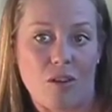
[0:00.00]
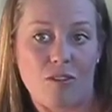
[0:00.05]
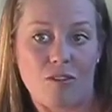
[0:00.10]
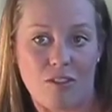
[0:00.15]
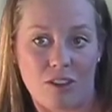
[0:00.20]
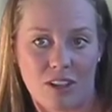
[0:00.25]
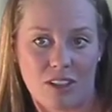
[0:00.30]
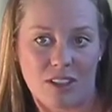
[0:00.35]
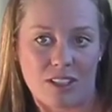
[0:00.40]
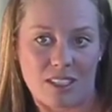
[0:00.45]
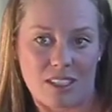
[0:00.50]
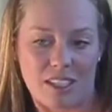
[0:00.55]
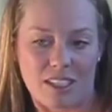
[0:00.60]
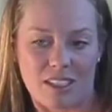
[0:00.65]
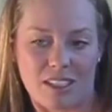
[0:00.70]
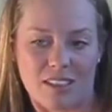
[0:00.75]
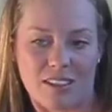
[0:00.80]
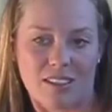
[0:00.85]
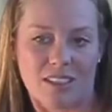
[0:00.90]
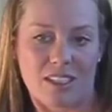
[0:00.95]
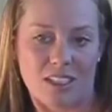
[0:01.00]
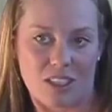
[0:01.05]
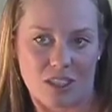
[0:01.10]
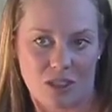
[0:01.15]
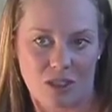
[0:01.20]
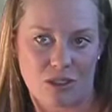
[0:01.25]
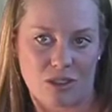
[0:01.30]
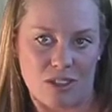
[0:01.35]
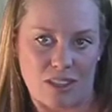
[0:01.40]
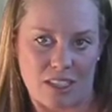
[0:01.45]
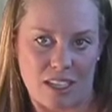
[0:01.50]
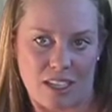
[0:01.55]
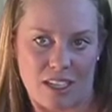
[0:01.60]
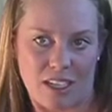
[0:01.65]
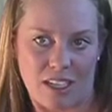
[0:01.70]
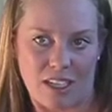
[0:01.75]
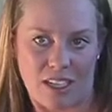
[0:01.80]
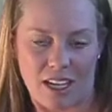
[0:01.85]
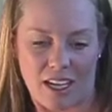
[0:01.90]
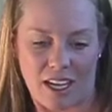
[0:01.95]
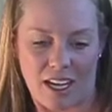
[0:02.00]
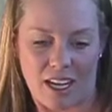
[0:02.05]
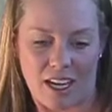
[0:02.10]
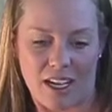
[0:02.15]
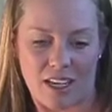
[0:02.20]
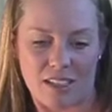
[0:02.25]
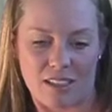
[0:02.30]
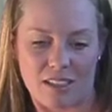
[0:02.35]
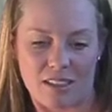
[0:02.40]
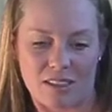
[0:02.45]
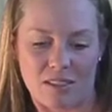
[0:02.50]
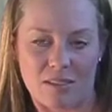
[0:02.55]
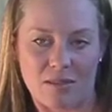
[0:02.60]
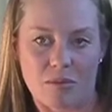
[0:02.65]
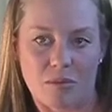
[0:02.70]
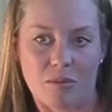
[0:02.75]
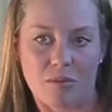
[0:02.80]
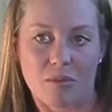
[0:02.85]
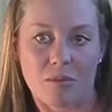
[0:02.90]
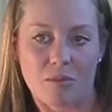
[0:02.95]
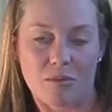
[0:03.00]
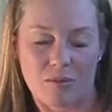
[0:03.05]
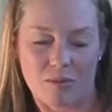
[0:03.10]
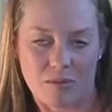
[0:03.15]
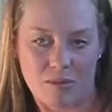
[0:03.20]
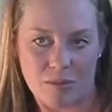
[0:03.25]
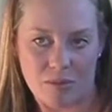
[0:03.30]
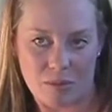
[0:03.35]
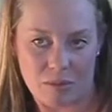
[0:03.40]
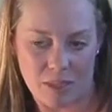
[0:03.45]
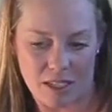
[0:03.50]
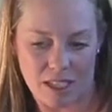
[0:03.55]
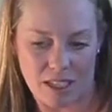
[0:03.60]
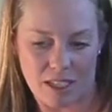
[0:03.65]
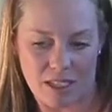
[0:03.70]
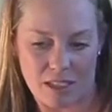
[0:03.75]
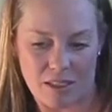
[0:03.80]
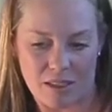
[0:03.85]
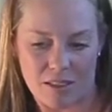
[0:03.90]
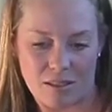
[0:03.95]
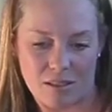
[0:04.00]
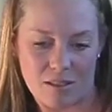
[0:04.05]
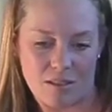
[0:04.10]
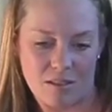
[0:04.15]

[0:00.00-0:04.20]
versus inducing and being